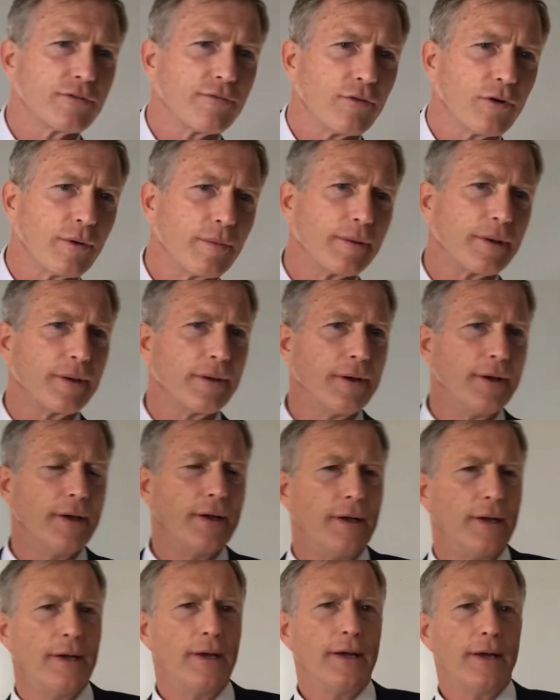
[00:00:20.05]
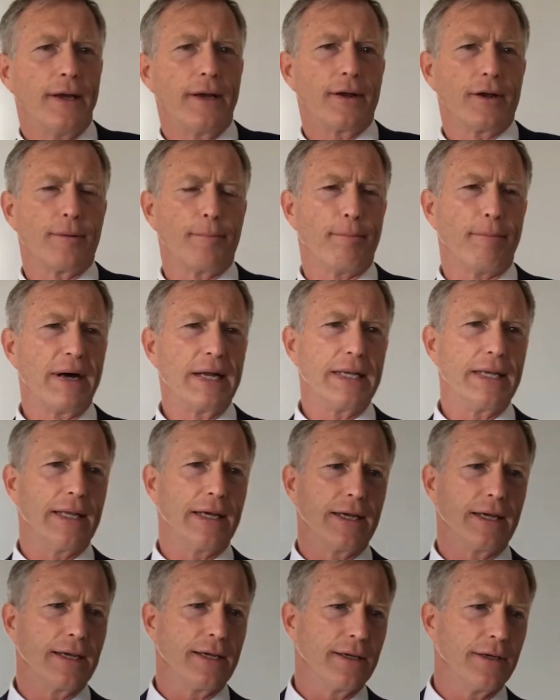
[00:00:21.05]
for me, and on
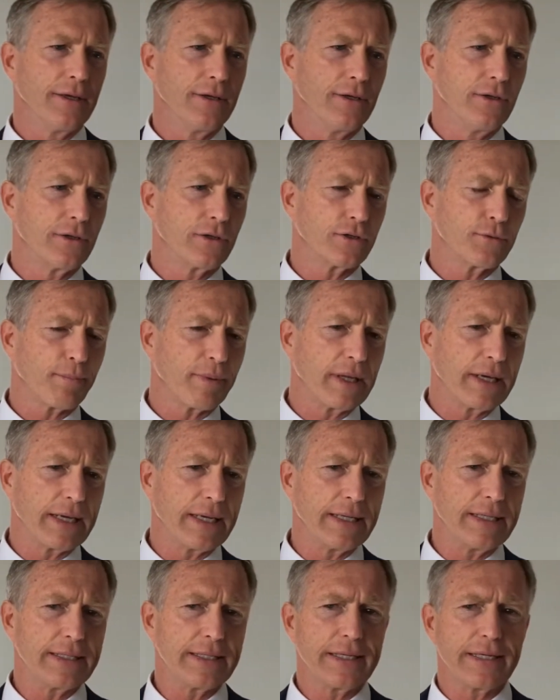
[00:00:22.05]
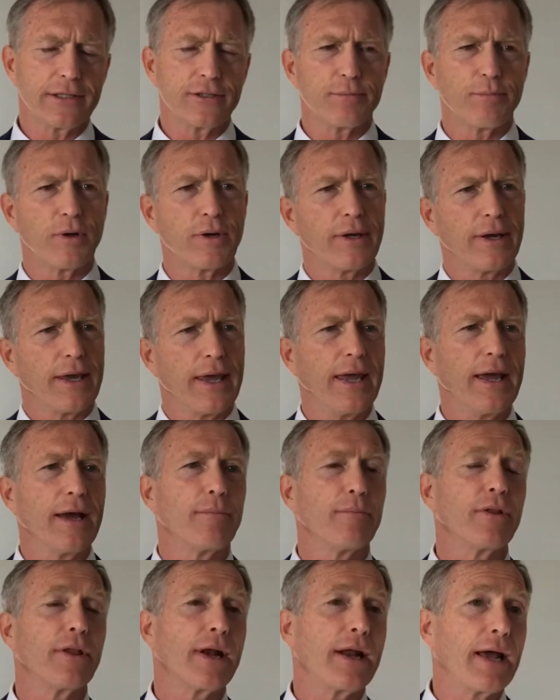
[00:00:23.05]
Monday, you explained to Ginsburg and
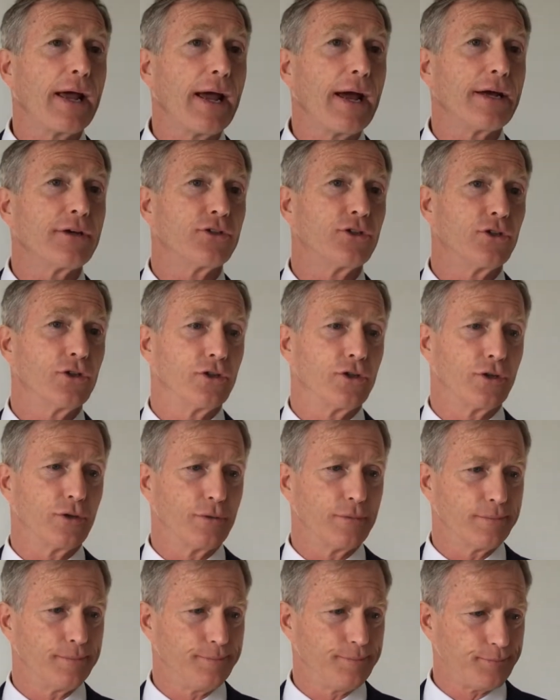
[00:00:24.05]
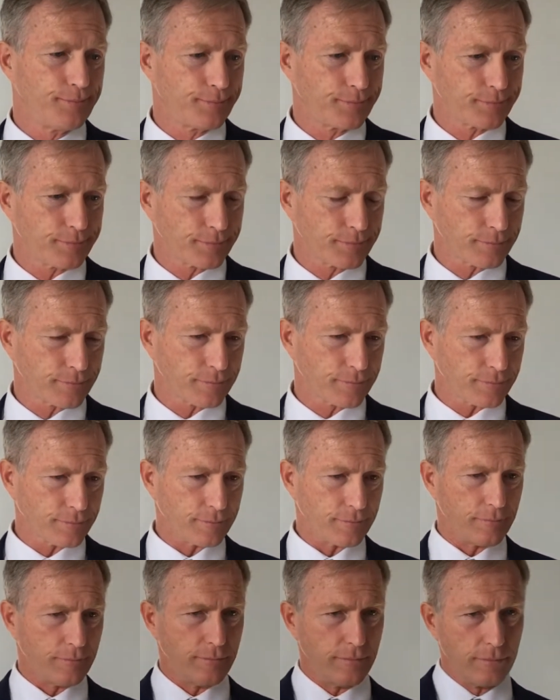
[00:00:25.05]
Campbell that I asked you
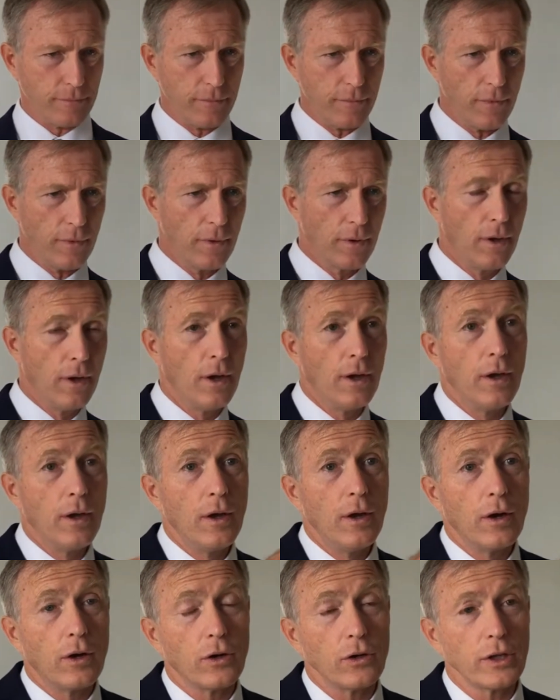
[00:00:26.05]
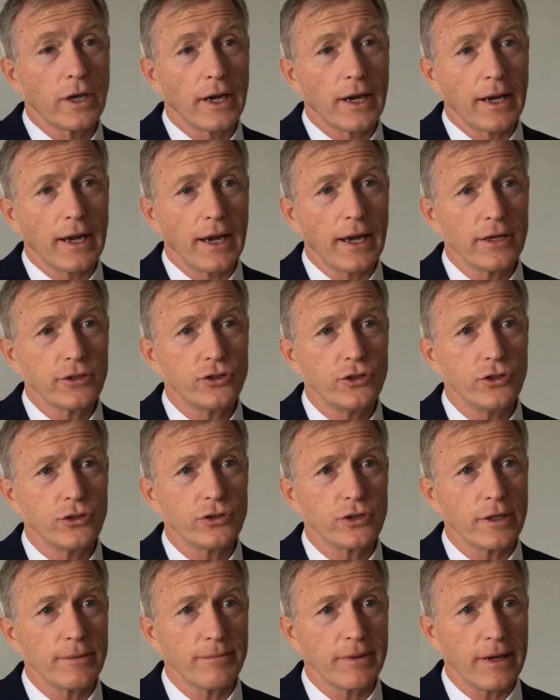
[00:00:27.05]
to. Only I asked you
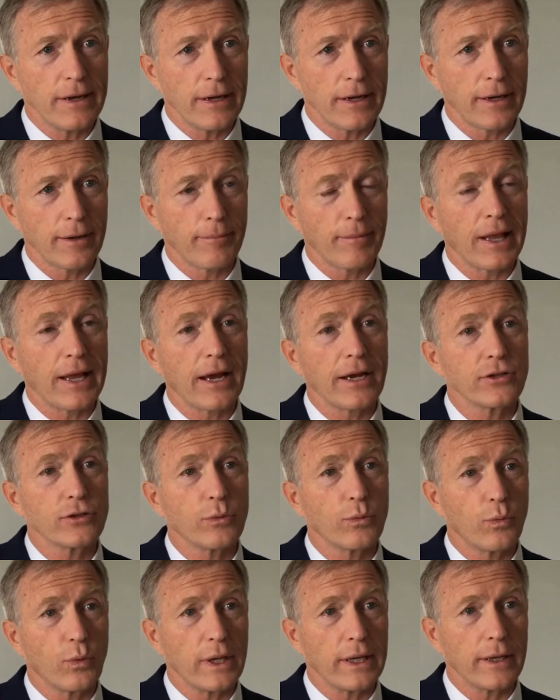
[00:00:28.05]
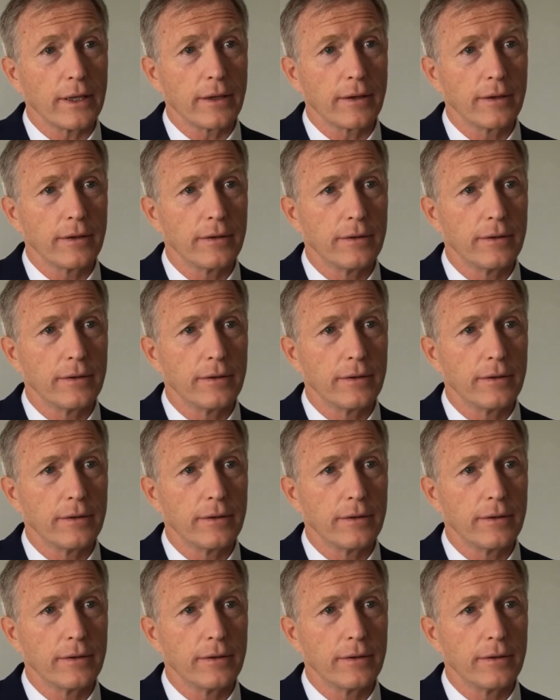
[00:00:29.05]
sometime last week.